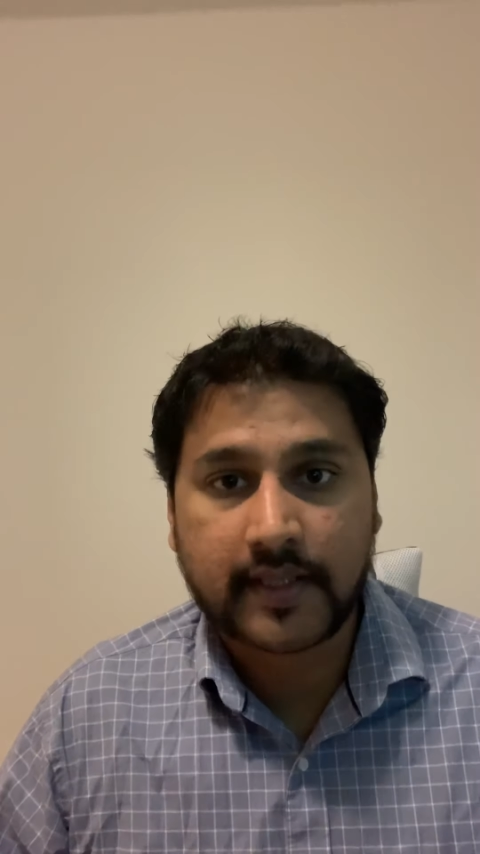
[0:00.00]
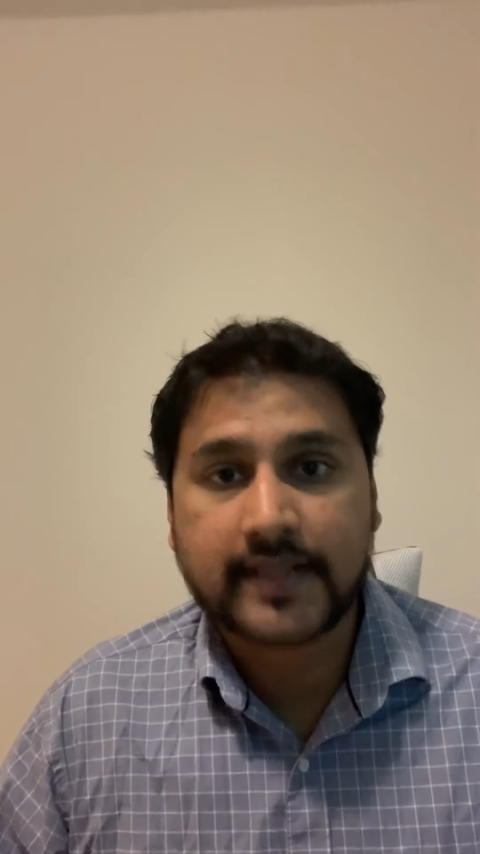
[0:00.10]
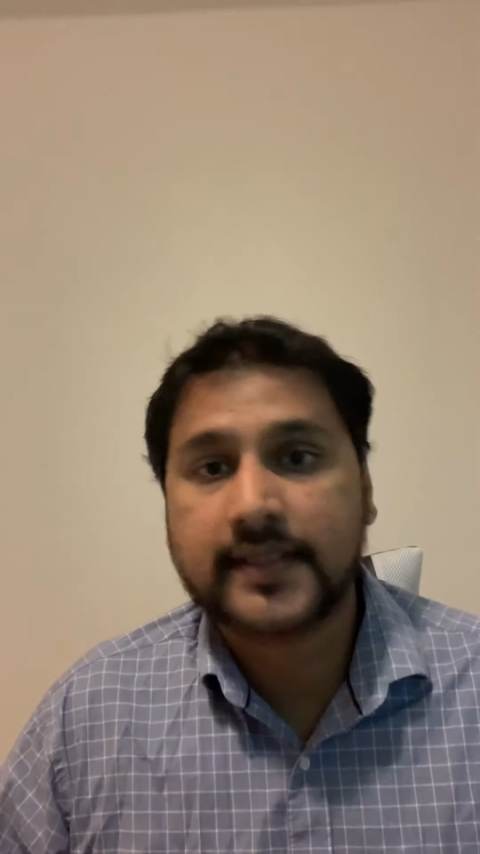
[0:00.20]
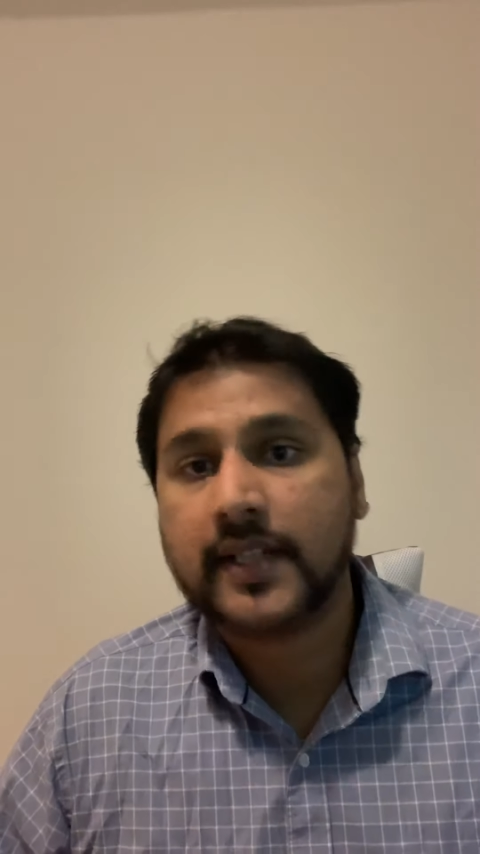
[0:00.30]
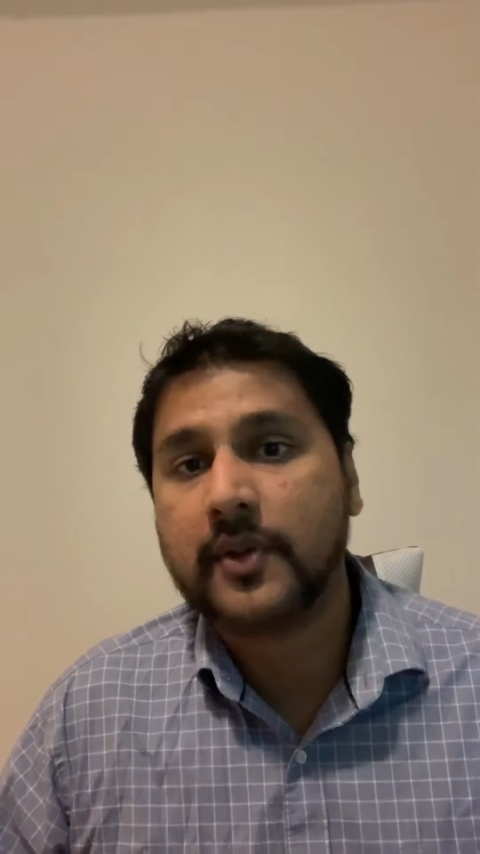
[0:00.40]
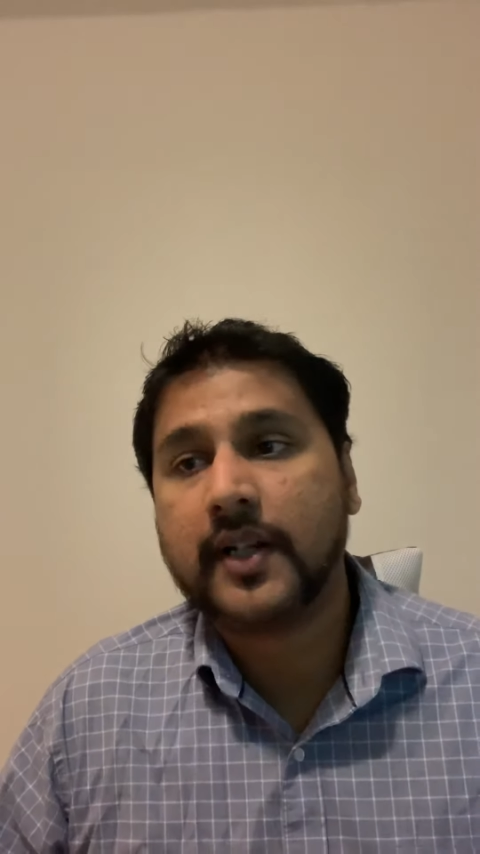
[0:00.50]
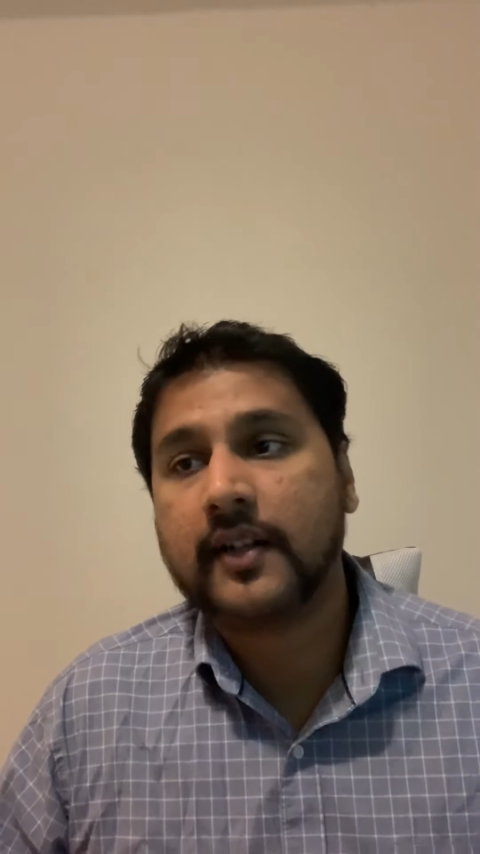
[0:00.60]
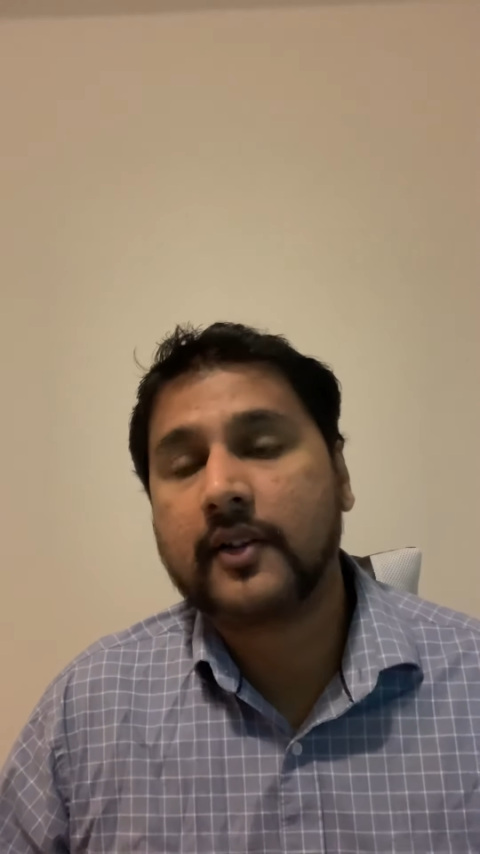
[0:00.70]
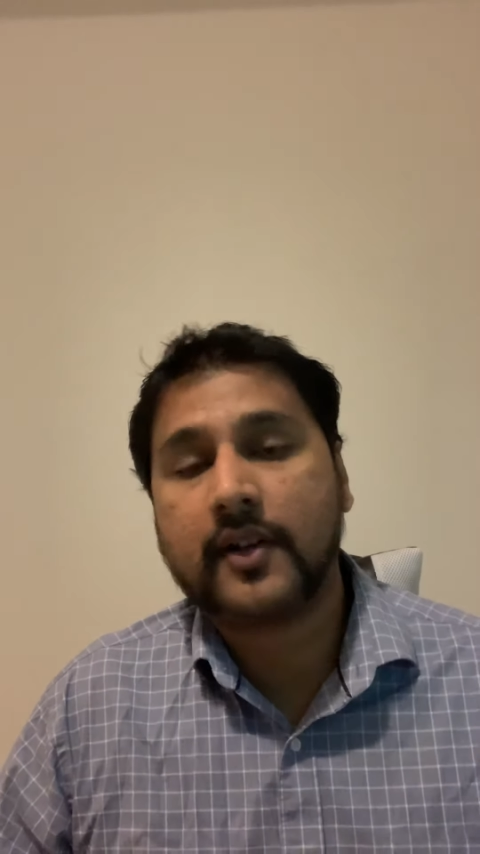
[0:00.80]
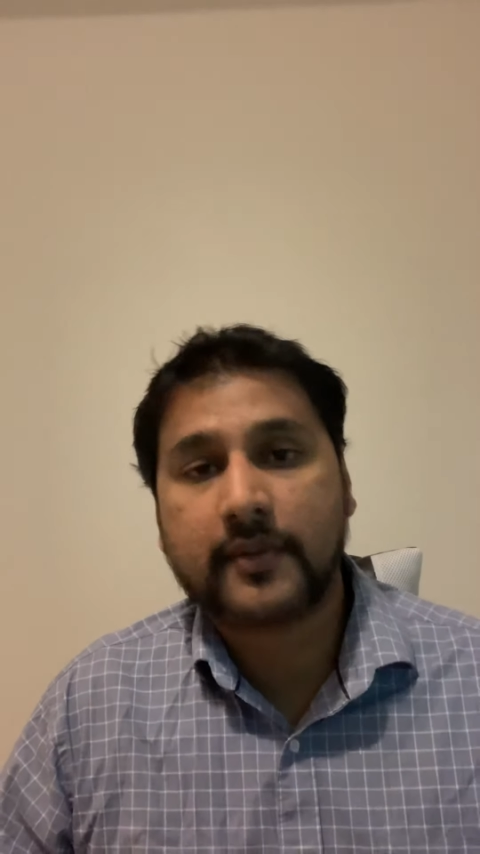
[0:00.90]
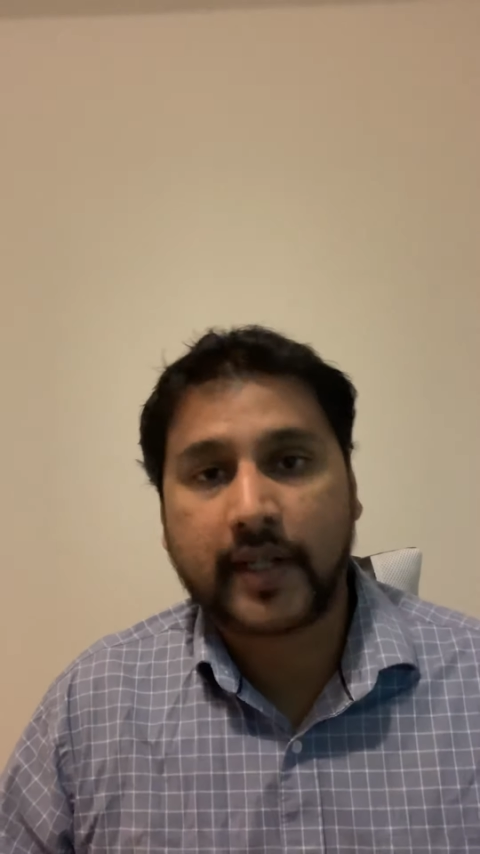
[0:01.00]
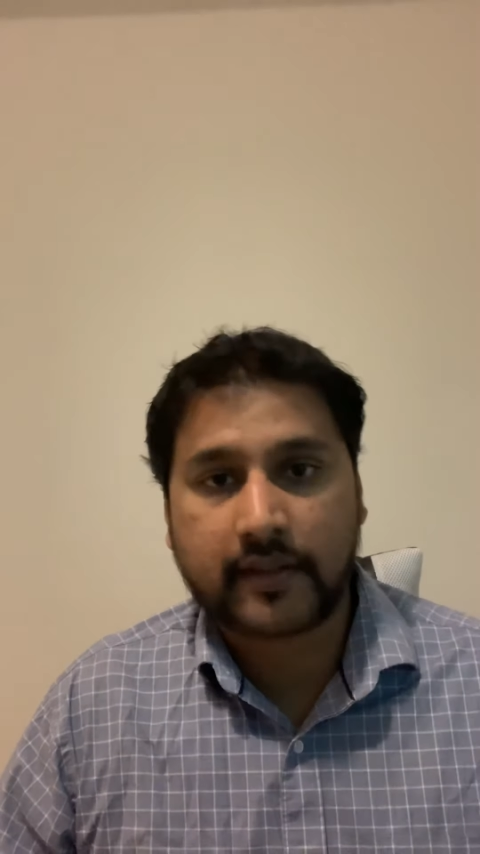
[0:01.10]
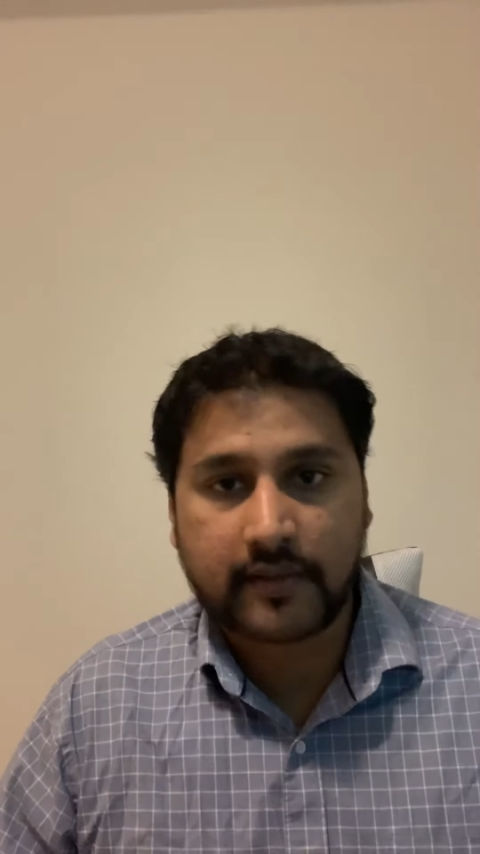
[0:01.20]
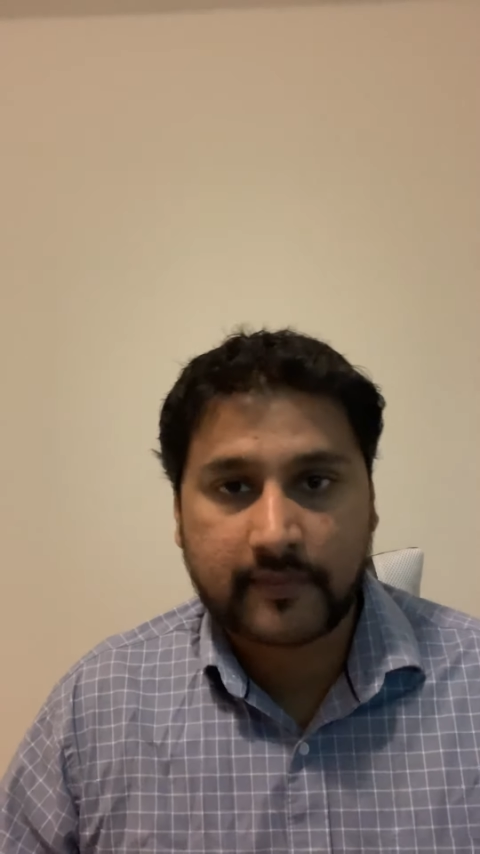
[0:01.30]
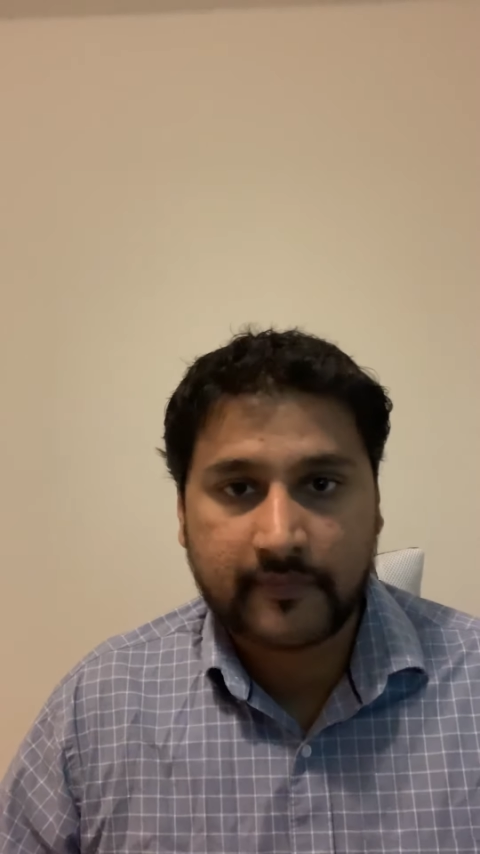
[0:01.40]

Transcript: Let's say you hire a contractor,